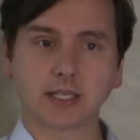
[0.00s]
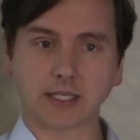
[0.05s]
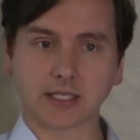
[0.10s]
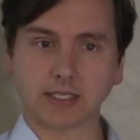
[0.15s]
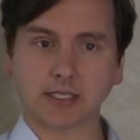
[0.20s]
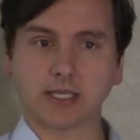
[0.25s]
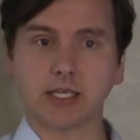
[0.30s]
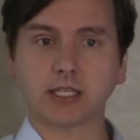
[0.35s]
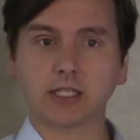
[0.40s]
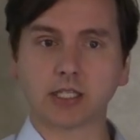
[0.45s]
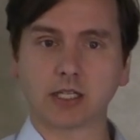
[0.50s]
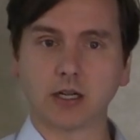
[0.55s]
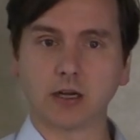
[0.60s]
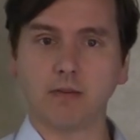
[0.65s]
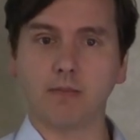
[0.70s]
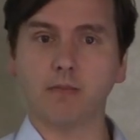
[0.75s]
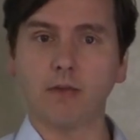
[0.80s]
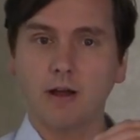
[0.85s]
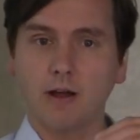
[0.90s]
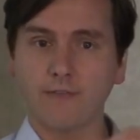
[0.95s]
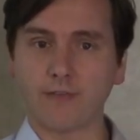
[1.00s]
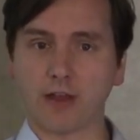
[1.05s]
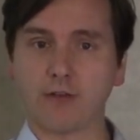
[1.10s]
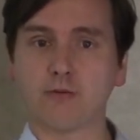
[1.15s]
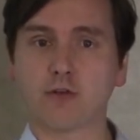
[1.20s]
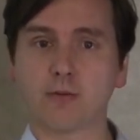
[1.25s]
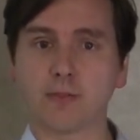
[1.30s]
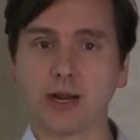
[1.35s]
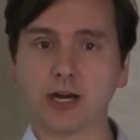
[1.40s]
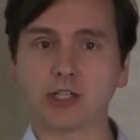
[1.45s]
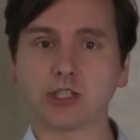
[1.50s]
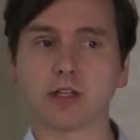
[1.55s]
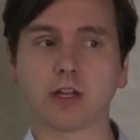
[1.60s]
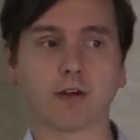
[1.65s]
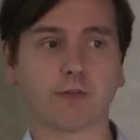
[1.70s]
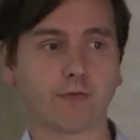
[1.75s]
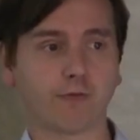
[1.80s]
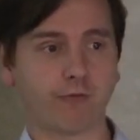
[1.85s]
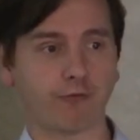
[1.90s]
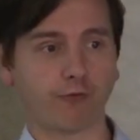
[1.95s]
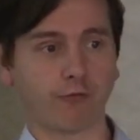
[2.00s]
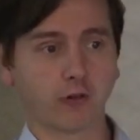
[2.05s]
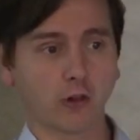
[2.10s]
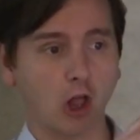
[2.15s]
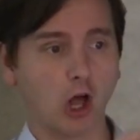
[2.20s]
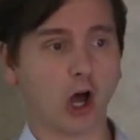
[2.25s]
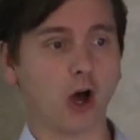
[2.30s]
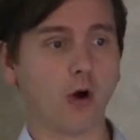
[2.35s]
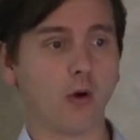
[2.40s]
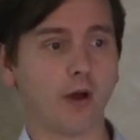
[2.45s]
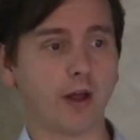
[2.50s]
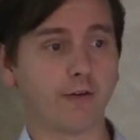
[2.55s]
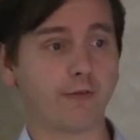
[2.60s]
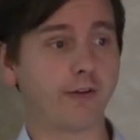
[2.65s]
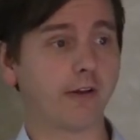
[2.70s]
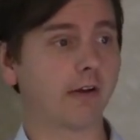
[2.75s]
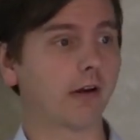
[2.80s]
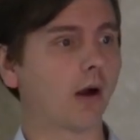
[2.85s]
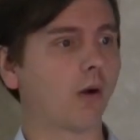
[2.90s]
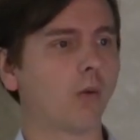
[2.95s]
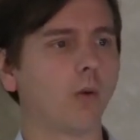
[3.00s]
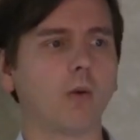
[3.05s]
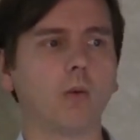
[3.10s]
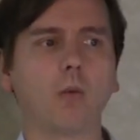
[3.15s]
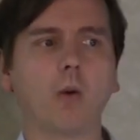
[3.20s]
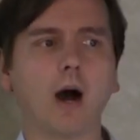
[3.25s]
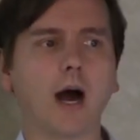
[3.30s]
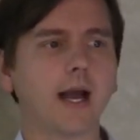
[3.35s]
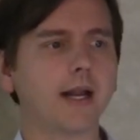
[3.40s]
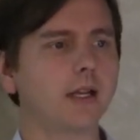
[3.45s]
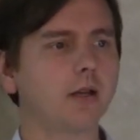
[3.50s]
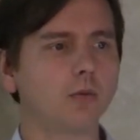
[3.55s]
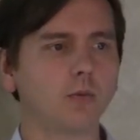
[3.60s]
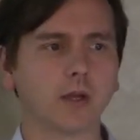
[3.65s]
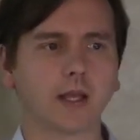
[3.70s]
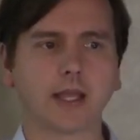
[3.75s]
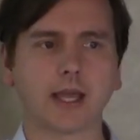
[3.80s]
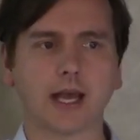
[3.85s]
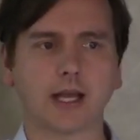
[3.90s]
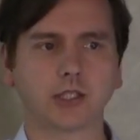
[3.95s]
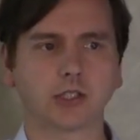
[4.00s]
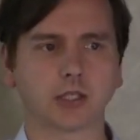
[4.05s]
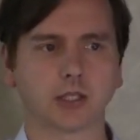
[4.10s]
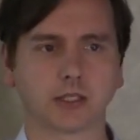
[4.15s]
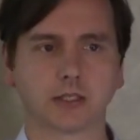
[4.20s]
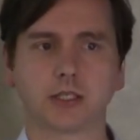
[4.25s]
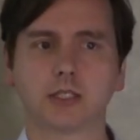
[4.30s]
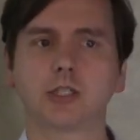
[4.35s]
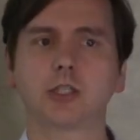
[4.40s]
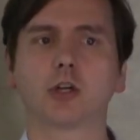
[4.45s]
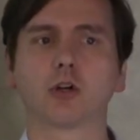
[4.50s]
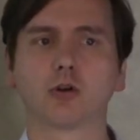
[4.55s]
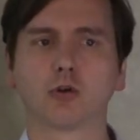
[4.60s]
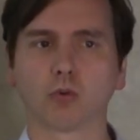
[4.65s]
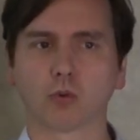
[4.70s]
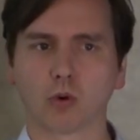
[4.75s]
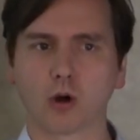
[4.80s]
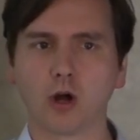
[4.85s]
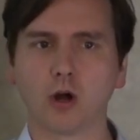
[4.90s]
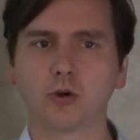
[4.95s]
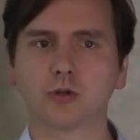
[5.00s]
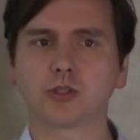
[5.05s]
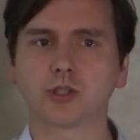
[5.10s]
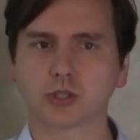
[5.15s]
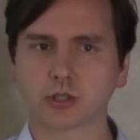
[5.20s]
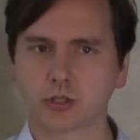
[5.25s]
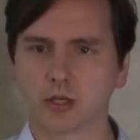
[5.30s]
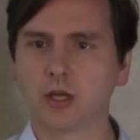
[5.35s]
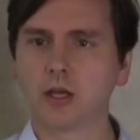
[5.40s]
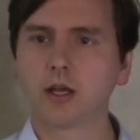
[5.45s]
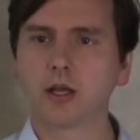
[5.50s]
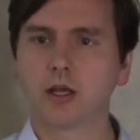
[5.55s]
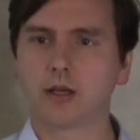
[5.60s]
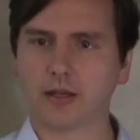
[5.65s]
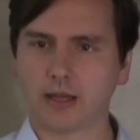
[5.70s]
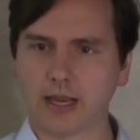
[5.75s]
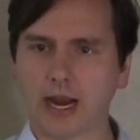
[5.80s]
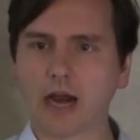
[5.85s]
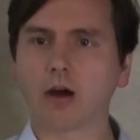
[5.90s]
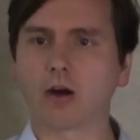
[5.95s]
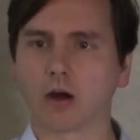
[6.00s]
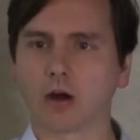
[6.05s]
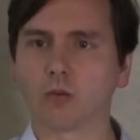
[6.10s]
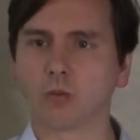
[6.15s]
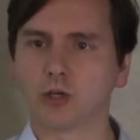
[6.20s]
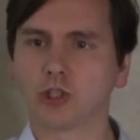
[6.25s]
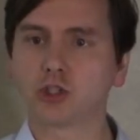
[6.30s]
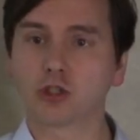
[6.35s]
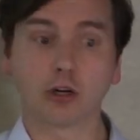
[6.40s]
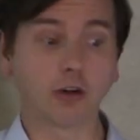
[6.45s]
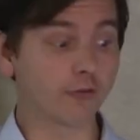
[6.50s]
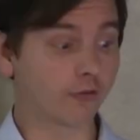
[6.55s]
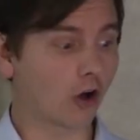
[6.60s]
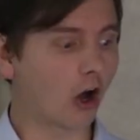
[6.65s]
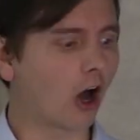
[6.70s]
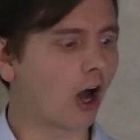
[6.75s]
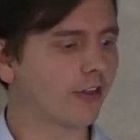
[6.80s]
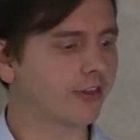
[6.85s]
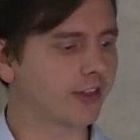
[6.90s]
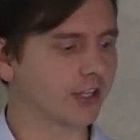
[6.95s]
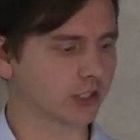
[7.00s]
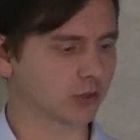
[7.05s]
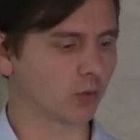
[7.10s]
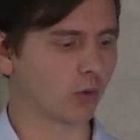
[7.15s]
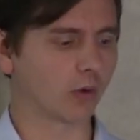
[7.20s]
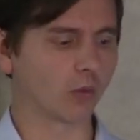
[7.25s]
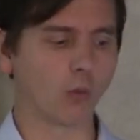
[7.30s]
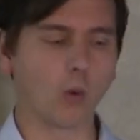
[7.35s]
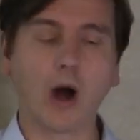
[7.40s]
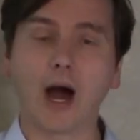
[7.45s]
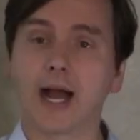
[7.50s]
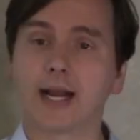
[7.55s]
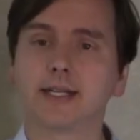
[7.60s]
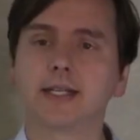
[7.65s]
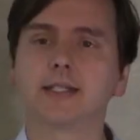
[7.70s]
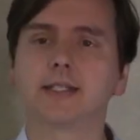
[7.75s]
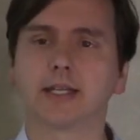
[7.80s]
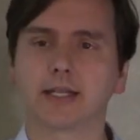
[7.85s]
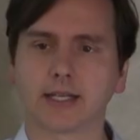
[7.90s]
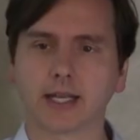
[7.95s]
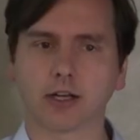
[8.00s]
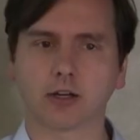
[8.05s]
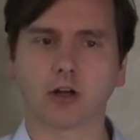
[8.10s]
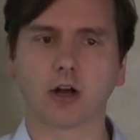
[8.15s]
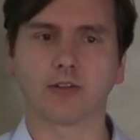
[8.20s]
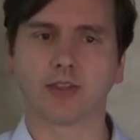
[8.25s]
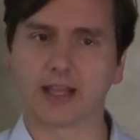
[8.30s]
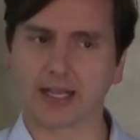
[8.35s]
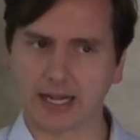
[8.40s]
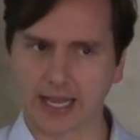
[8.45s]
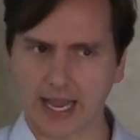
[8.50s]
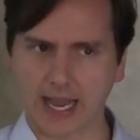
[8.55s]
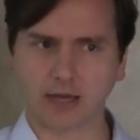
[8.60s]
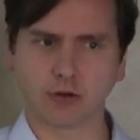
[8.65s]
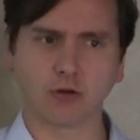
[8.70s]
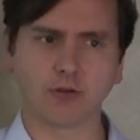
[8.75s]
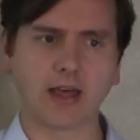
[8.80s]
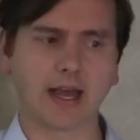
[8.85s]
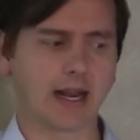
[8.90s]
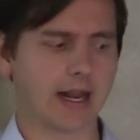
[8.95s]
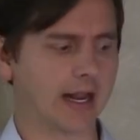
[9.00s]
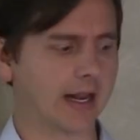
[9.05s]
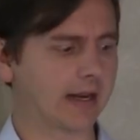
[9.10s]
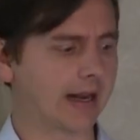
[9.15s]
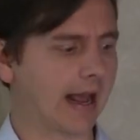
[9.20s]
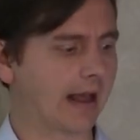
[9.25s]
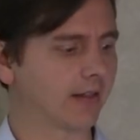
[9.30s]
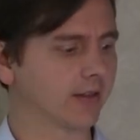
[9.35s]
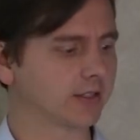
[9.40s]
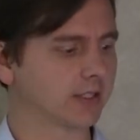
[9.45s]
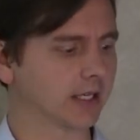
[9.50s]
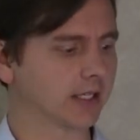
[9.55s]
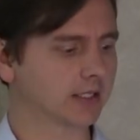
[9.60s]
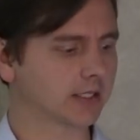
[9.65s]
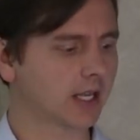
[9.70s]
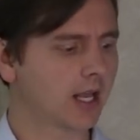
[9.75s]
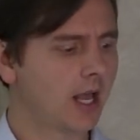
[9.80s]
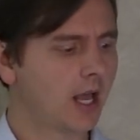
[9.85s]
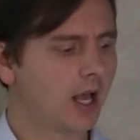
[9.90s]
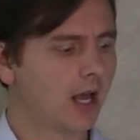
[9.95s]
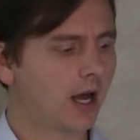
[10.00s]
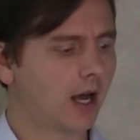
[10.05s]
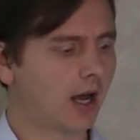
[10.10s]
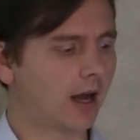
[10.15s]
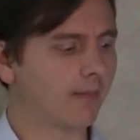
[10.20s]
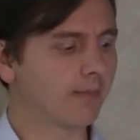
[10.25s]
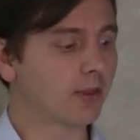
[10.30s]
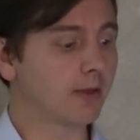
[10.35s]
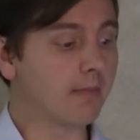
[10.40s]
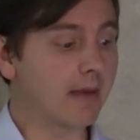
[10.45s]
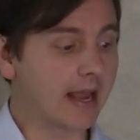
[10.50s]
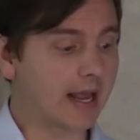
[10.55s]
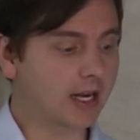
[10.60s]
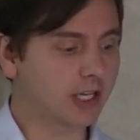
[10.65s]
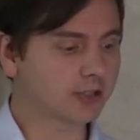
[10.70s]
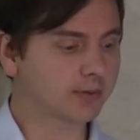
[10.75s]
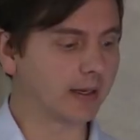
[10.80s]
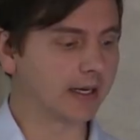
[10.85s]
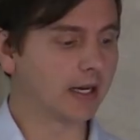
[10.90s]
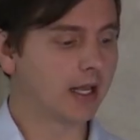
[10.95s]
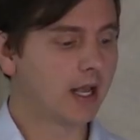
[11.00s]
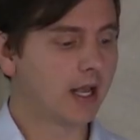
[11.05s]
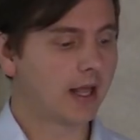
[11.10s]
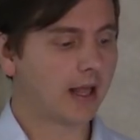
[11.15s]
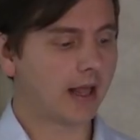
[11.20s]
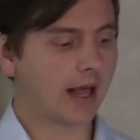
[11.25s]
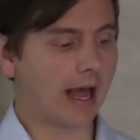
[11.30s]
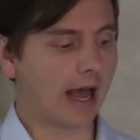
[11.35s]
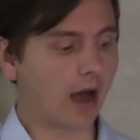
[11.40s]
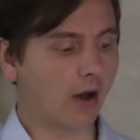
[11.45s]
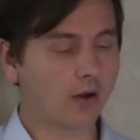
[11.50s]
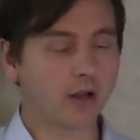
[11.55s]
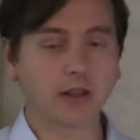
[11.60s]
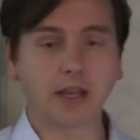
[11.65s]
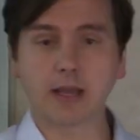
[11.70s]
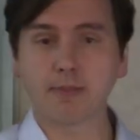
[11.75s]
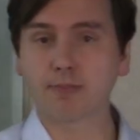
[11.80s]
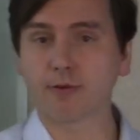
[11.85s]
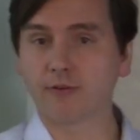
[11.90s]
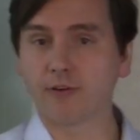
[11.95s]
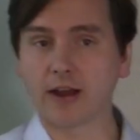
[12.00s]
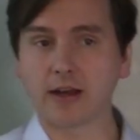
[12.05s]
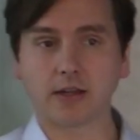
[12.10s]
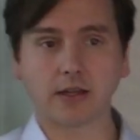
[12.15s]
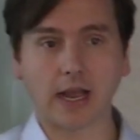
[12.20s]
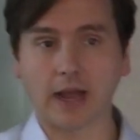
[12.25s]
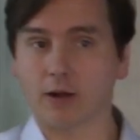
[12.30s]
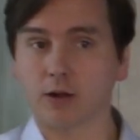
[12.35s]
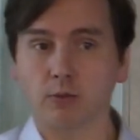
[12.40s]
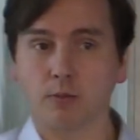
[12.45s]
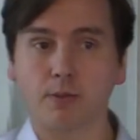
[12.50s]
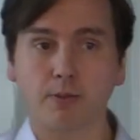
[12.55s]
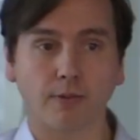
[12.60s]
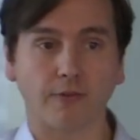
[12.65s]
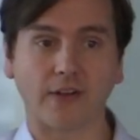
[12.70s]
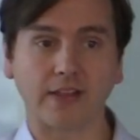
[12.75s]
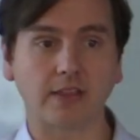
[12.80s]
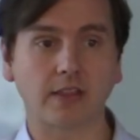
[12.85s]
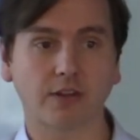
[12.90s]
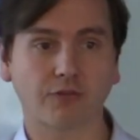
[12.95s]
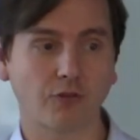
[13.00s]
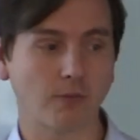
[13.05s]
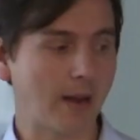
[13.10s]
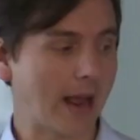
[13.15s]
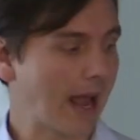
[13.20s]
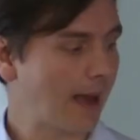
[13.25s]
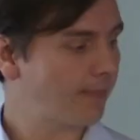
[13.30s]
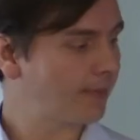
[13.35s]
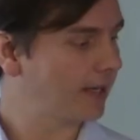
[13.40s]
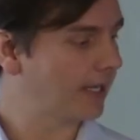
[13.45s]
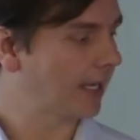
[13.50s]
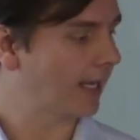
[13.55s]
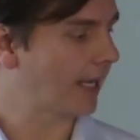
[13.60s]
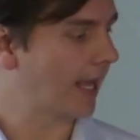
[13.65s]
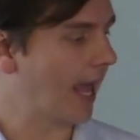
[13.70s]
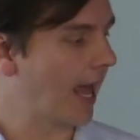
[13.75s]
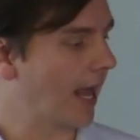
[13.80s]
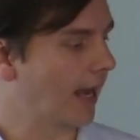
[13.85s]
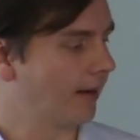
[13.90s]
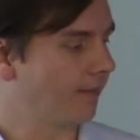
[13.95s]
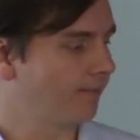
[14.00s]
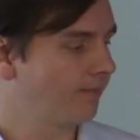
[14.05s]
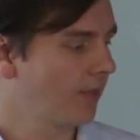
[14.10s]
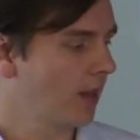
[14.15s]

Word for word: the system of information that flow and figure out, well, why didn't we catch this? This is a gross error. We should have caught this one. Why didn't it get caught? They can do that analysis. Um, the management, how can they prevent, how can we prevent this from happening again?